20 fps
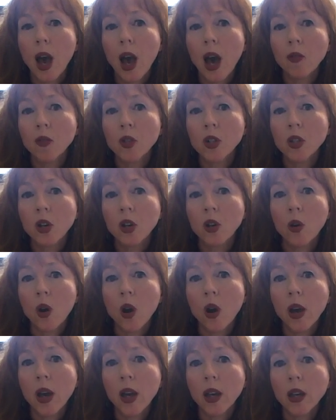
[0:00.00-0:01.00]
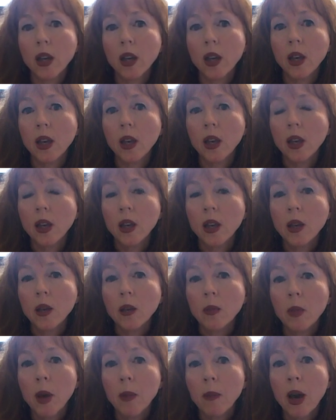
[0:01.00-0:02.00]
After the crying,
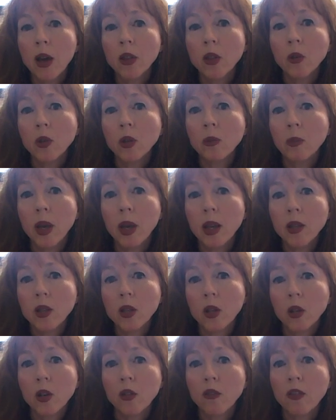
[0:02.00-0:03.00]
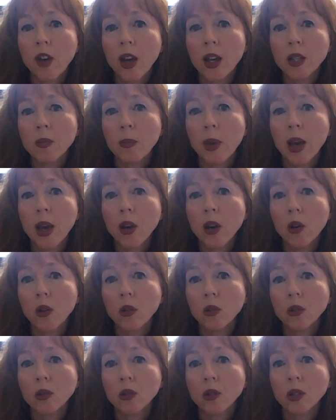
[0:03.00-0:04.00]
my mother would pencil her face back
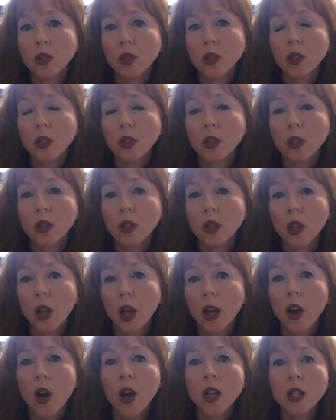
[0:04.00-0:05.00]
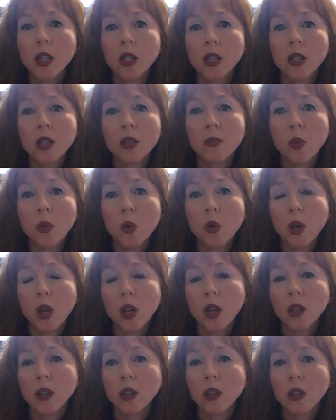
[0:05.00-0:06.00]
on, like I did this
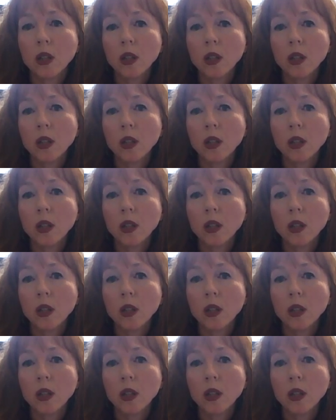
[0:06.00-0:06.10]
morning,